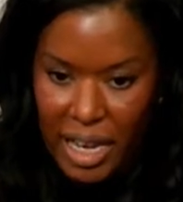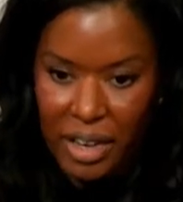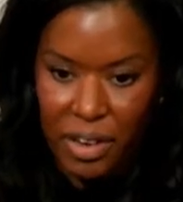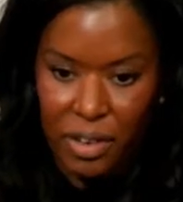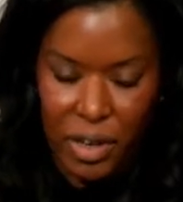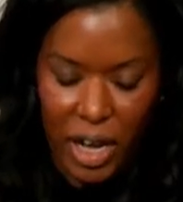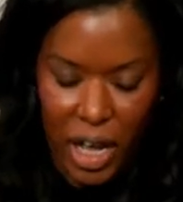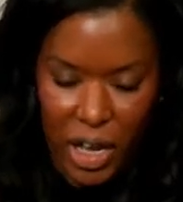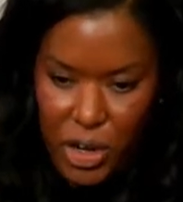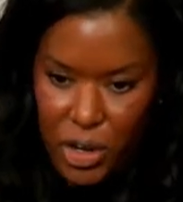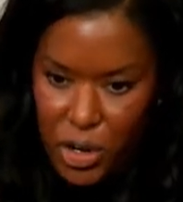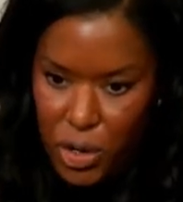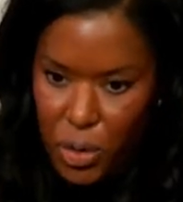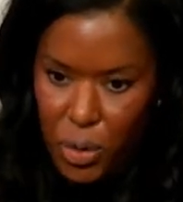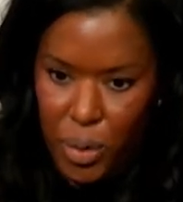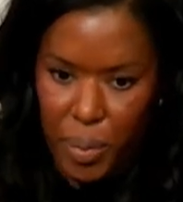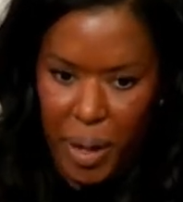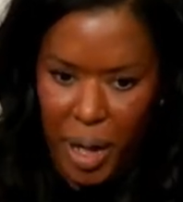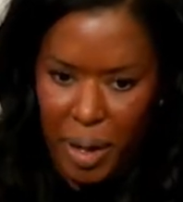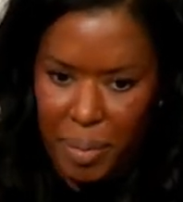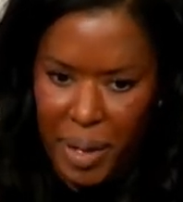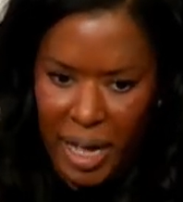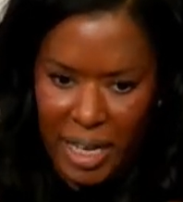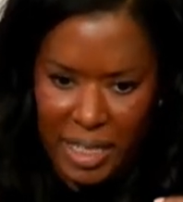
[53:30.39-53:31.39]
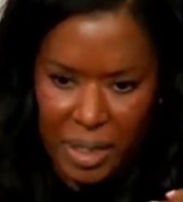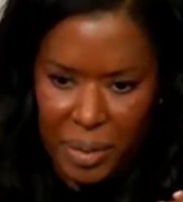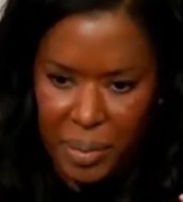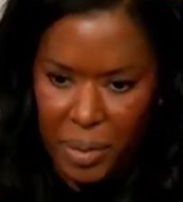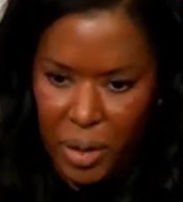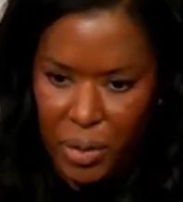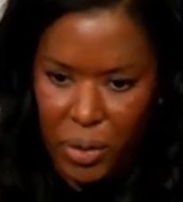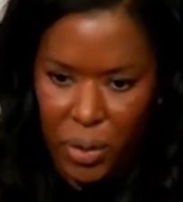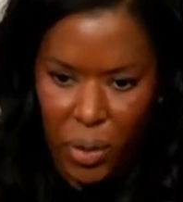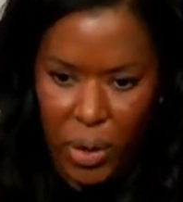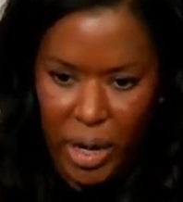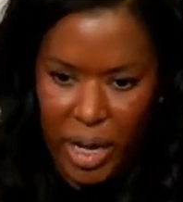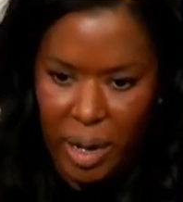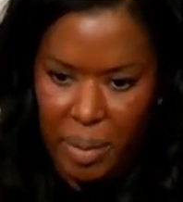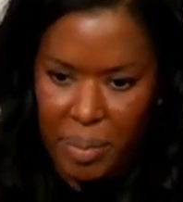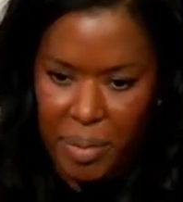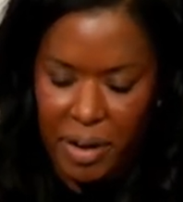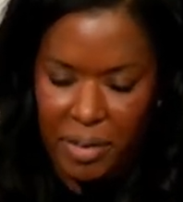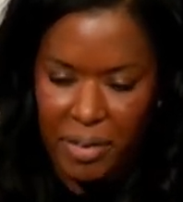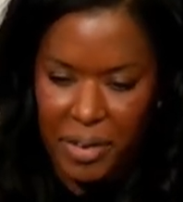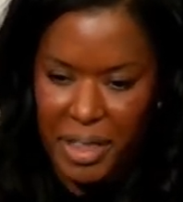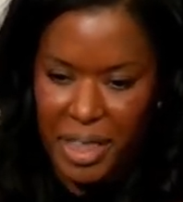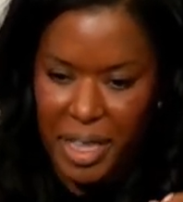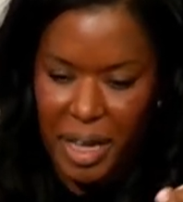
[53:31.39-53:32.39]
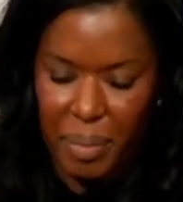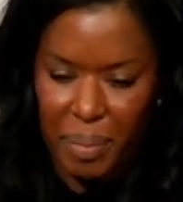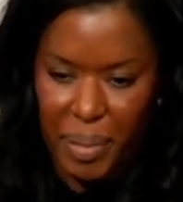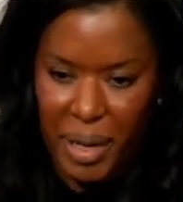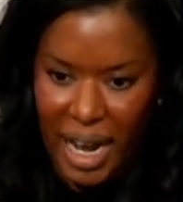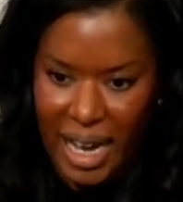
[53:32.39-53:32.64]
I knew about basketball growing up and everything,